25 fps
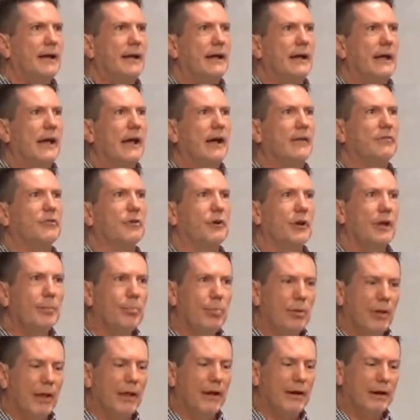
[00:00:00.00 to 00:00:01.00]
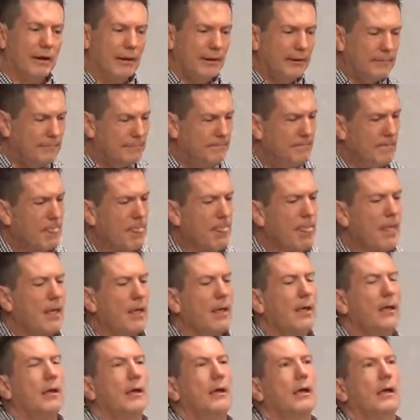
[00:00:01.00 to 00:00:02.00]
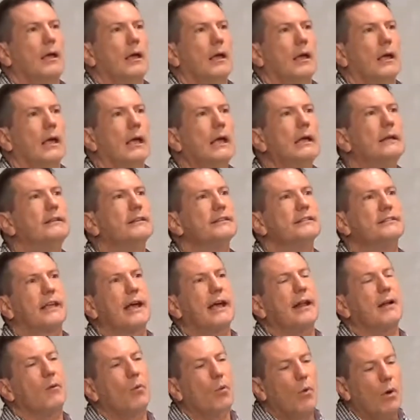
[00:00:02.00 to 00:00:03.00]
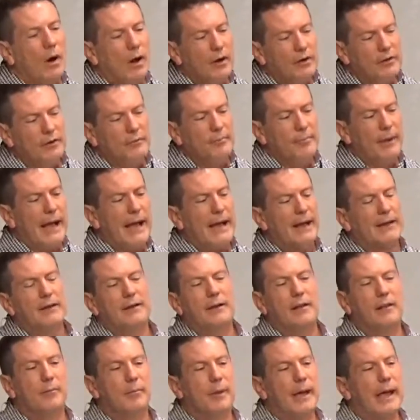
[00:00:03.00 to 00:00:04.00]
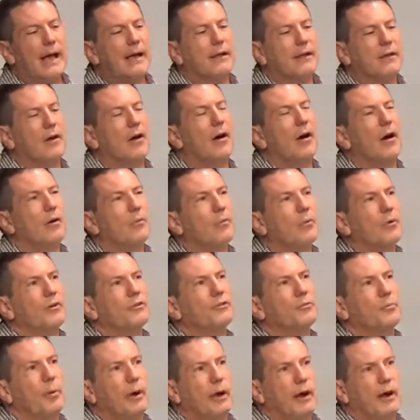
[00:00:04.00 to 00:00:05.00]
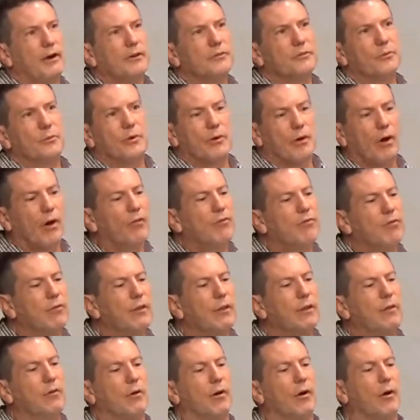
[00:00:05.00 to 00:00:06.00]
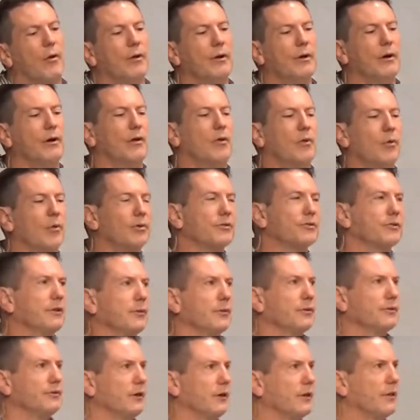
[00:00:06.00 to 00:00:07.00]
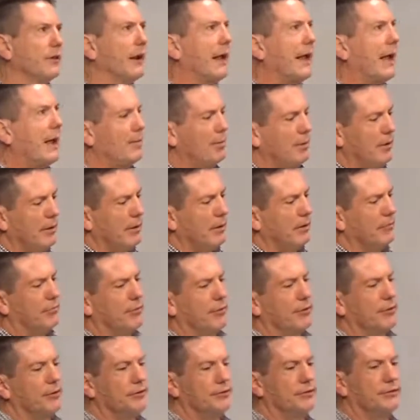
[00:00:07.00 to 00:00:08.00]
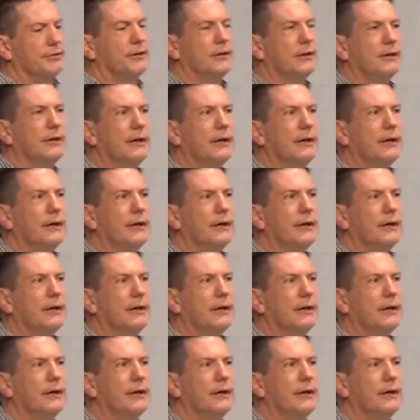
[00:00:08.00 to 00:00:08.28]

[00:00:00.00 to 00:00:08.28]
after he planted it, he just kind of wandered back into the backyard where his pears were hopefully growing, and of course, there was nothing happening at first.